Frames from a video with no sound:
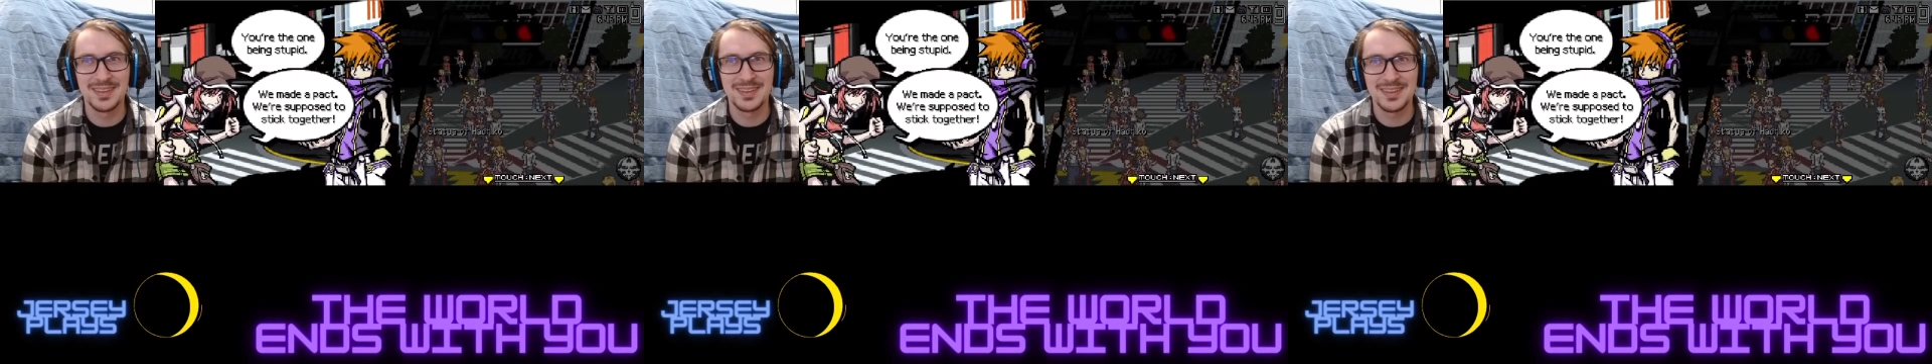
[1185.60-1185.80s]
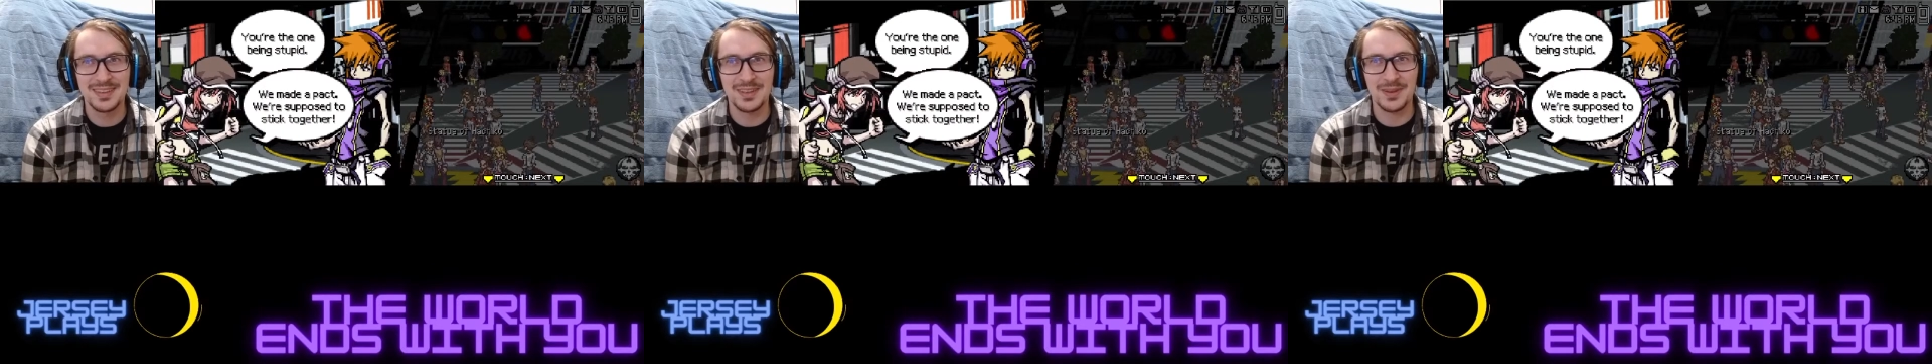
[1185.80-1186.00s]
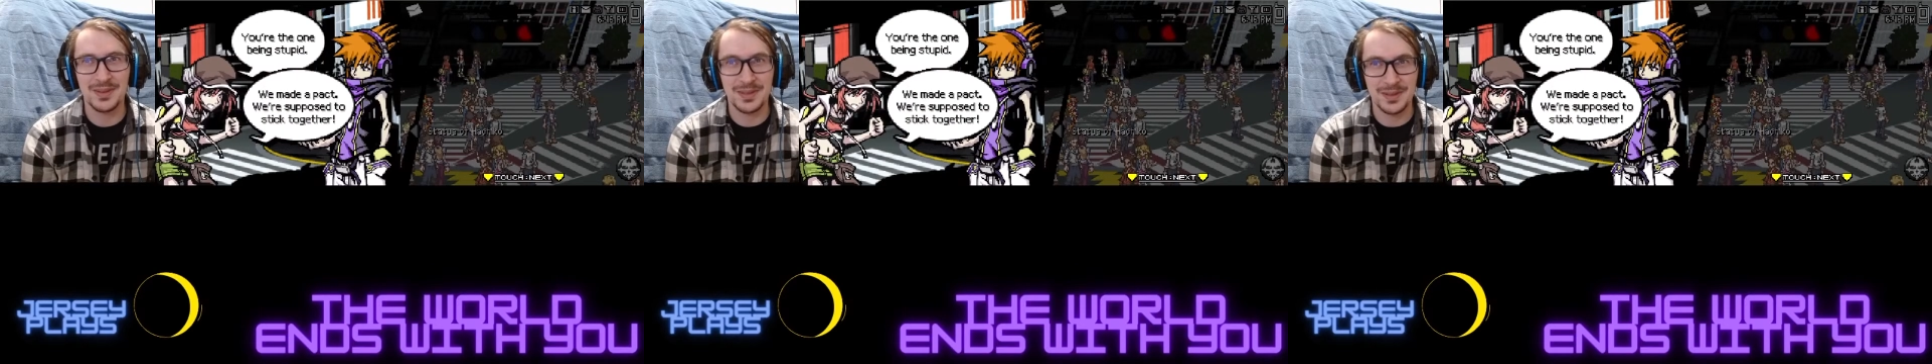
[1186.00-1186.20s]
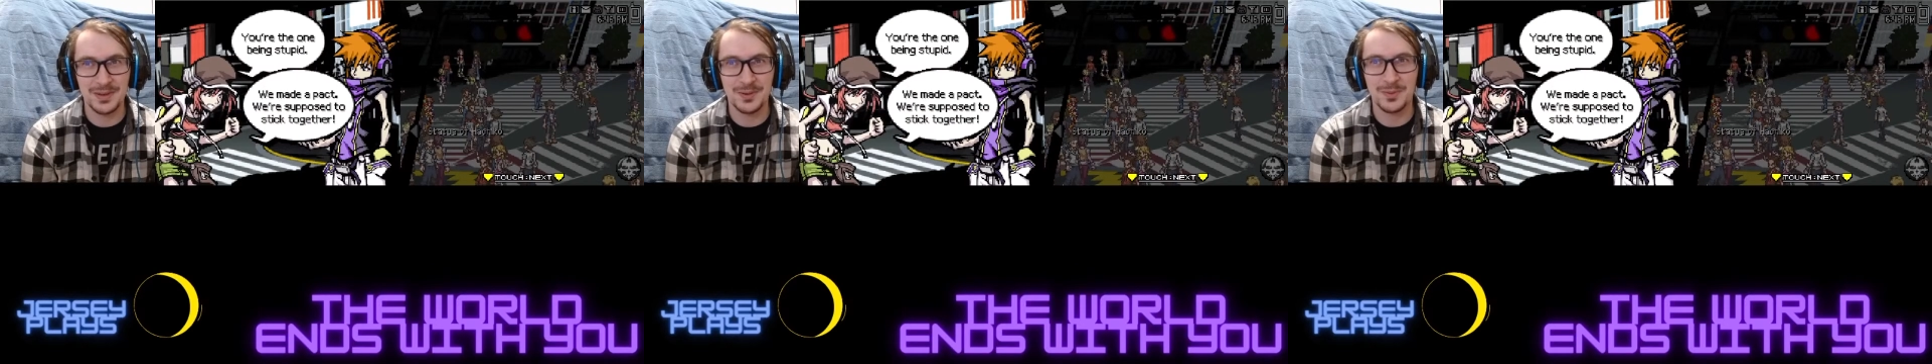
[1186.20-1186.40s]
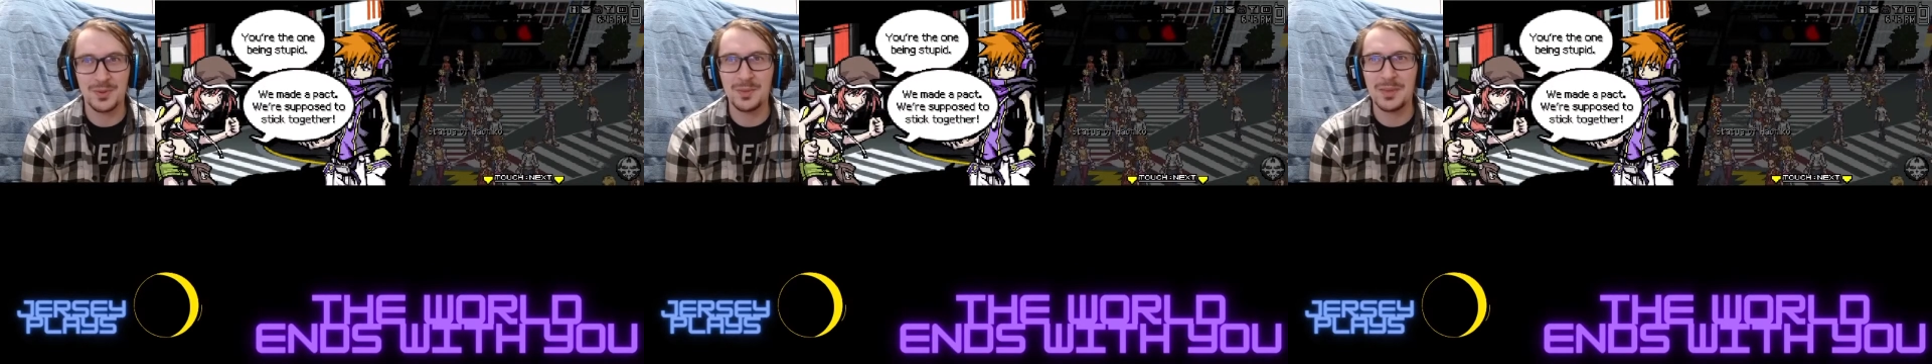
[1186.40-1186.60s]
Here you go.
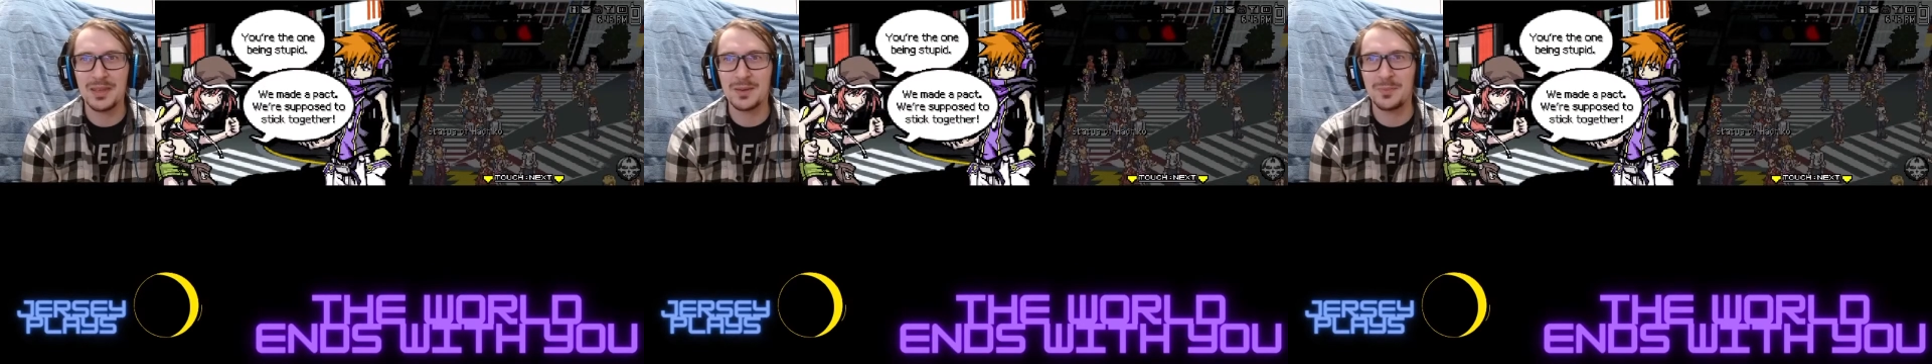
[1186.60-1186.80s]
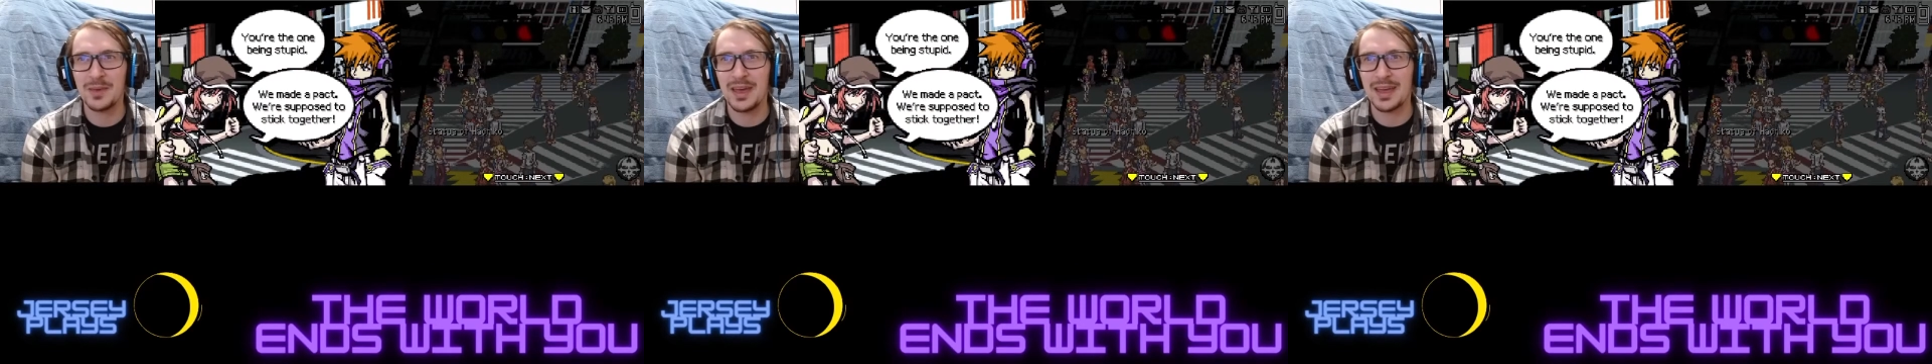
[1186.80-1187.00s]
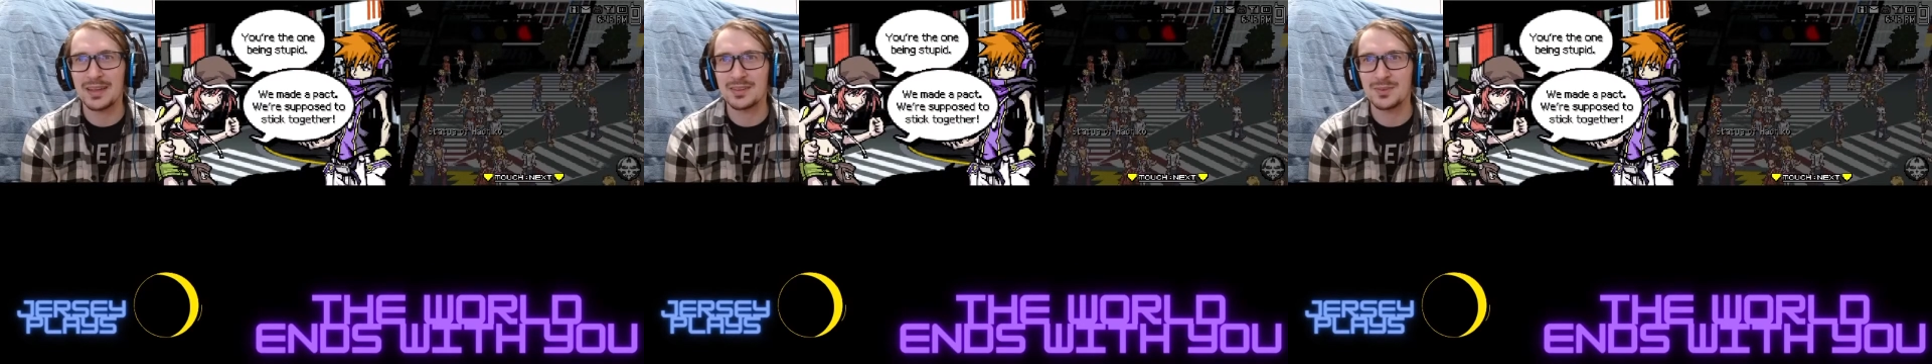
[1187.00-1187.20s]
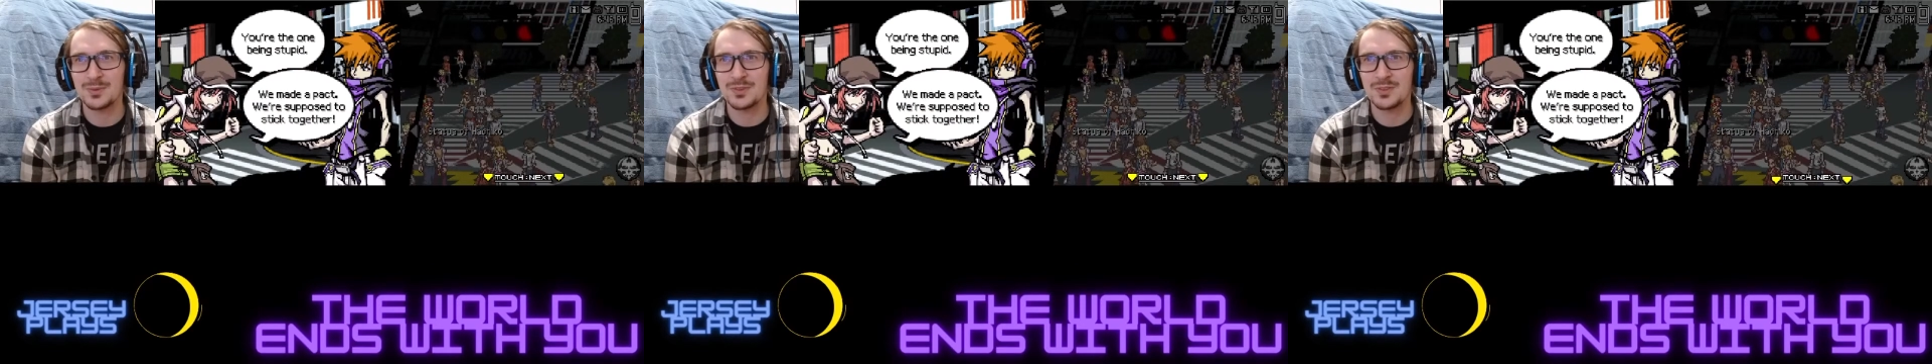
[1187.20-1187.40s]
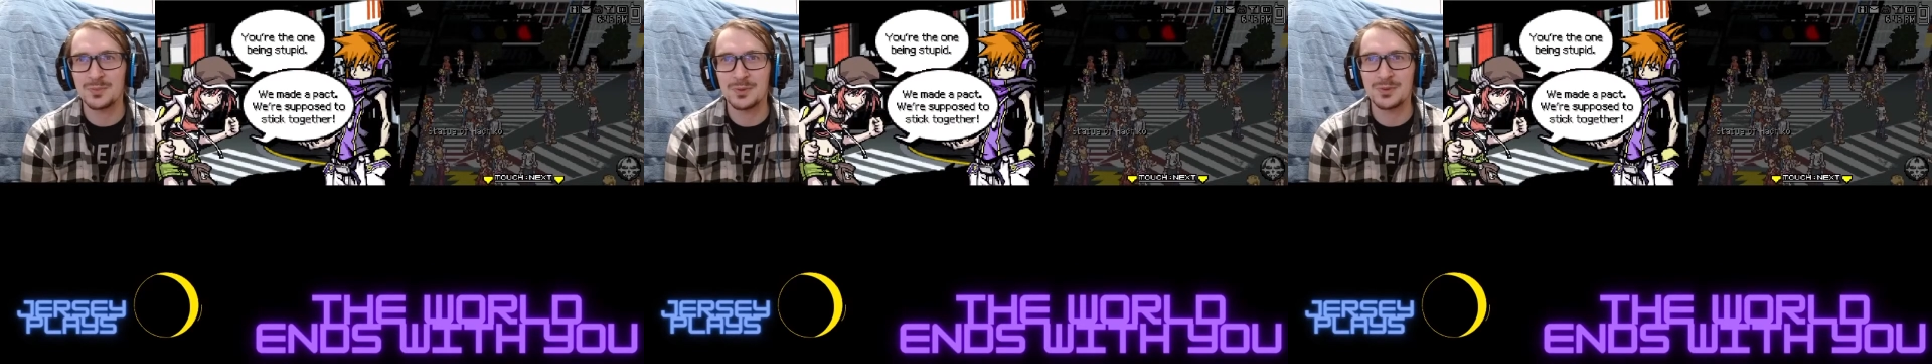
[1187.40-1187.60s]
We made a pact. We're
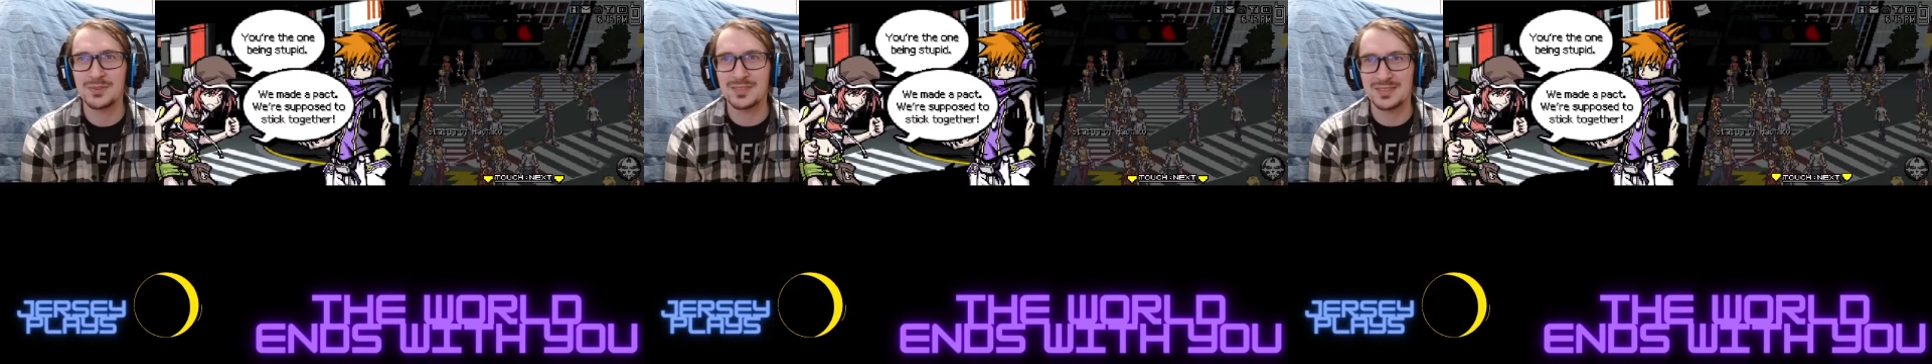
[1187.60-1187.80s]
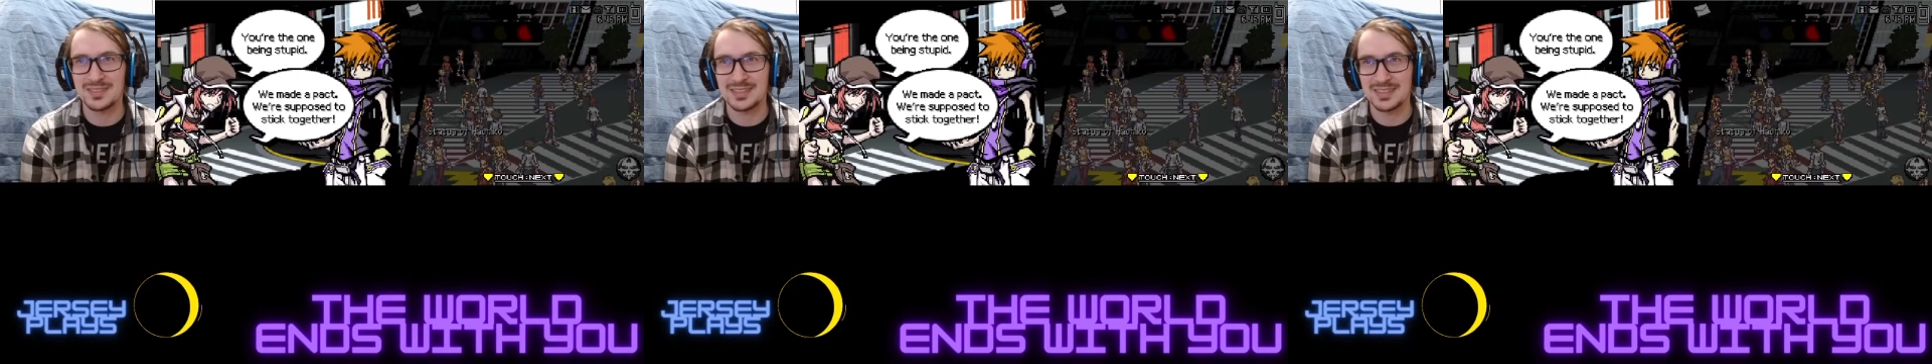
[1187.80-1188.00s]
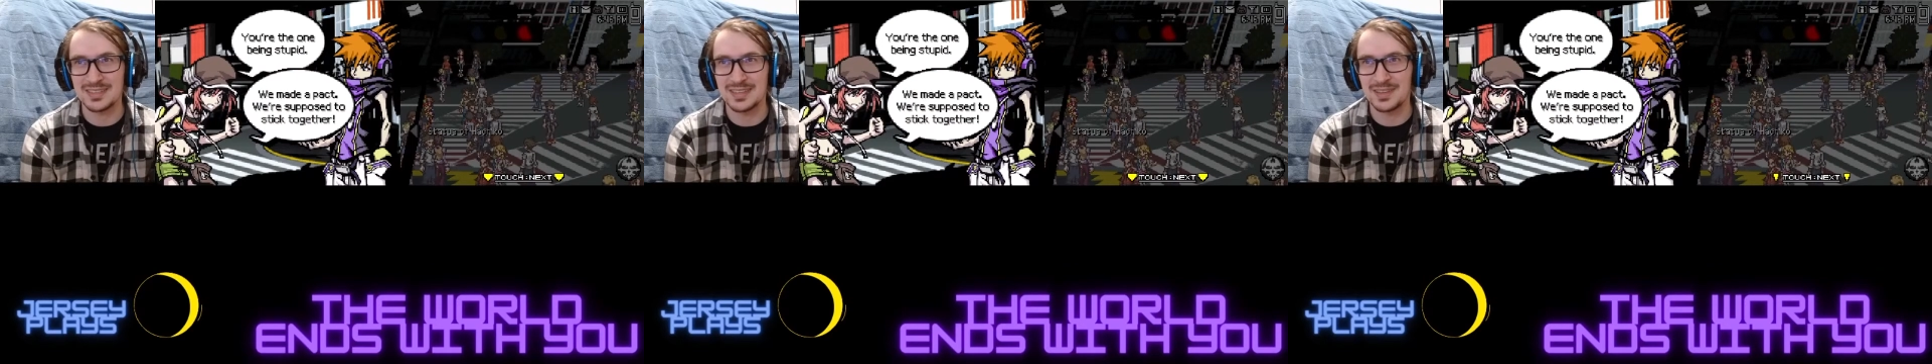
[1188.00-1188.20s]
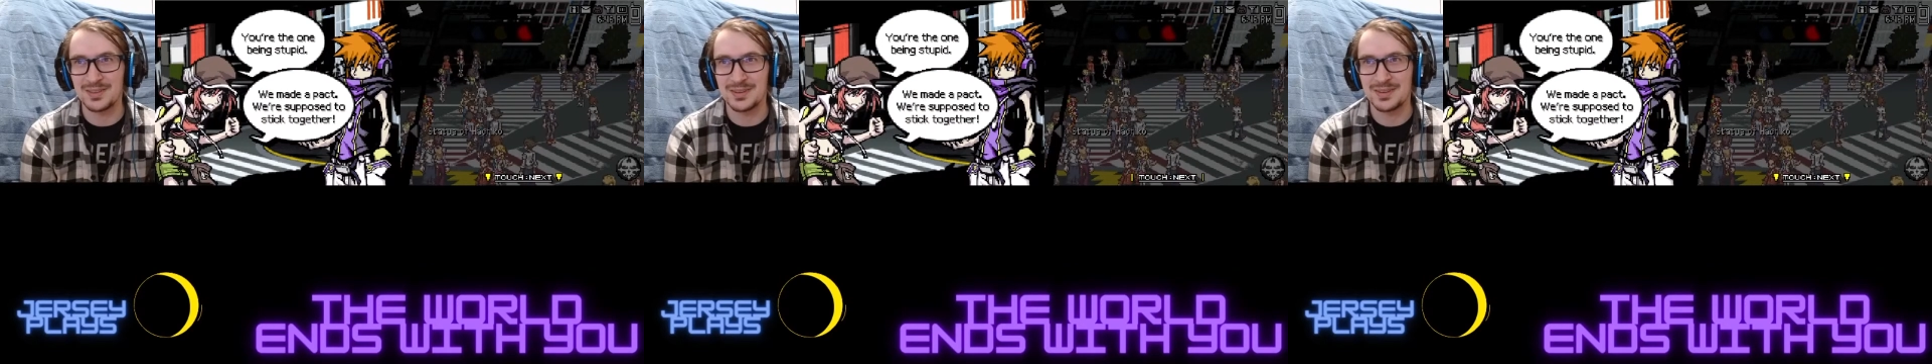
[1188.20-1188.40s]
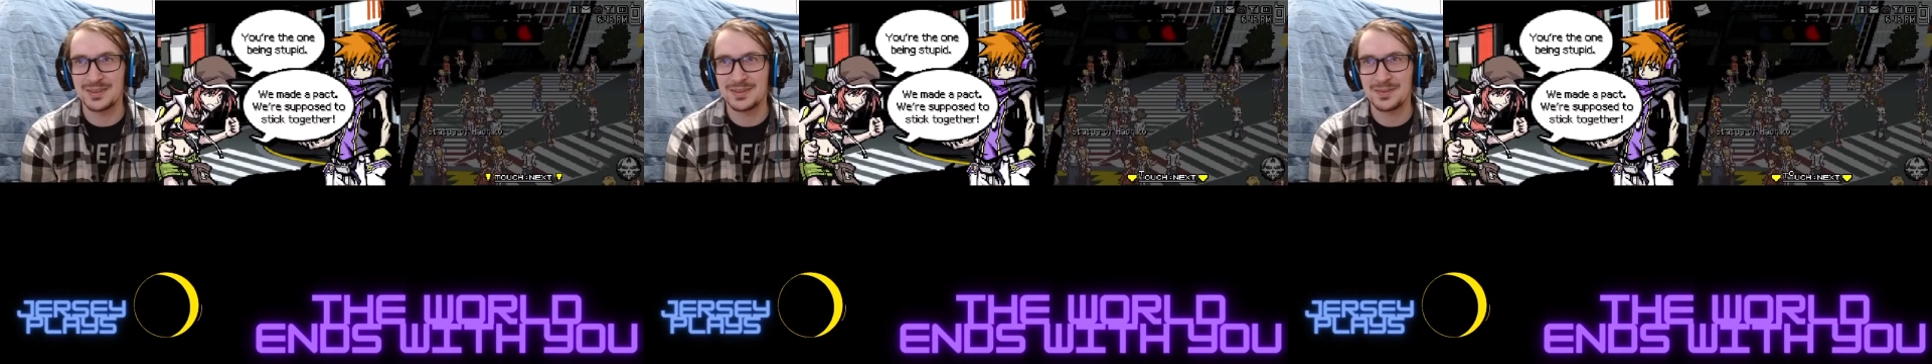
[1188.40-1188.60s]
supposed to stick together.